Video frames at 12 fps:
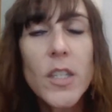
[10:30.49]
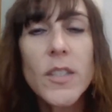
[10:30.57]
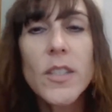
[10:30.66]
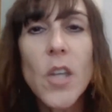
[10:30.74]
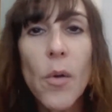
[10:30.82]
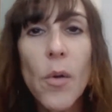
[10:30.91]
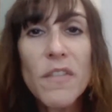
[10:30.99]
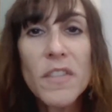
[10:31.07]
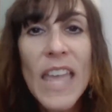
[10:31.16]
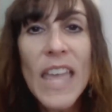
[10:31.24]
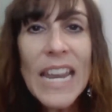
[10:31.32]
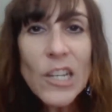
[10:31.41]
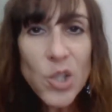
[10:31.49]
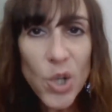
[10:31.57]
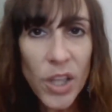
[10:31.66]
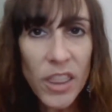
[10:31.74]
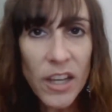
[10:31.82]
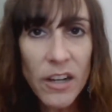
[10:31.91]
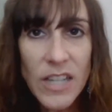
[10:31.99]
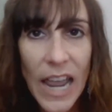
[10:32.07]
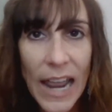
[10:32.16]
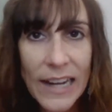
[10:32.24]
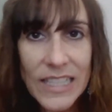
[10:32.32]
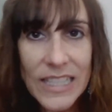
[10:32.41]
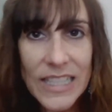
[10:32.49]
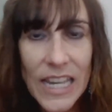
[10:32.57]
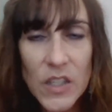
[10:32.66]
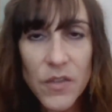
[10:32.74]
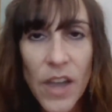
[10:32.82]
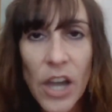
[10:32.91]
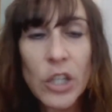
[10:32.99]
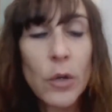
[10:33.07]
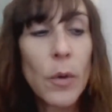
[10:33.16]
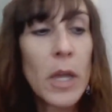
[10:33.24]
So if they took their tax assessed value